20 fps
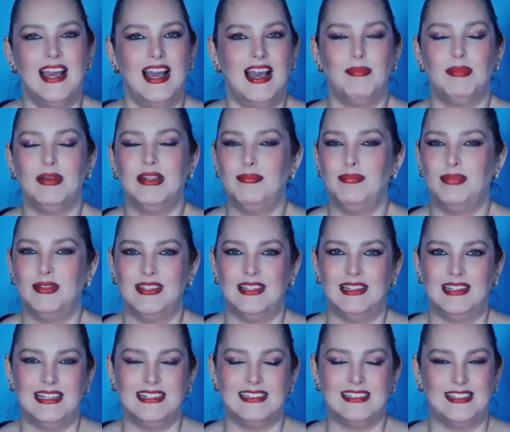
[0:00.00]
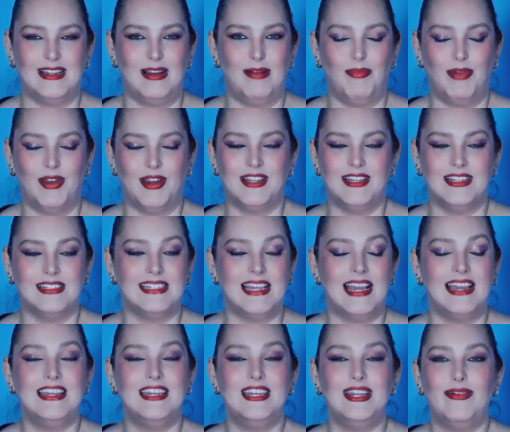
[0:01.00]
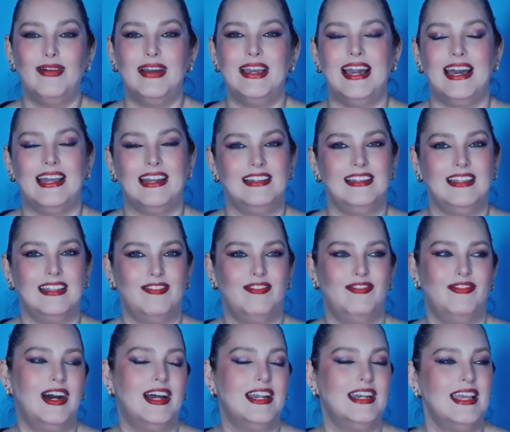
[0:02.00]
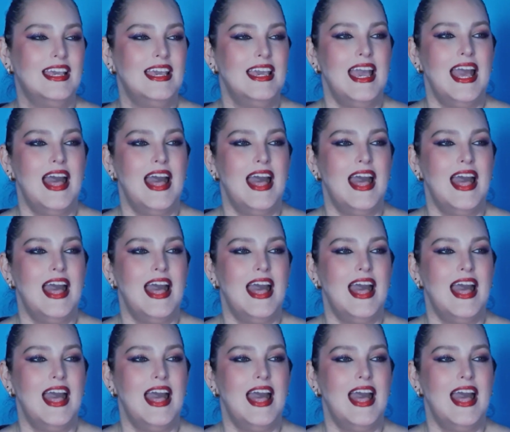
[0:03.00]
I'm gonna put the link somewhere because I know I had a lot of fun.